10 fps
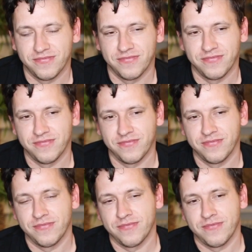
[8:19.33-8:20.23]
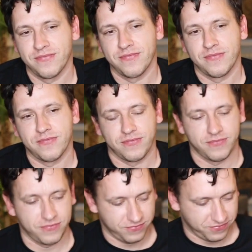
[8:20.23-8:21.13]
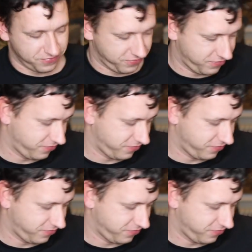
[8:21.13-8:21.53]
[no speech]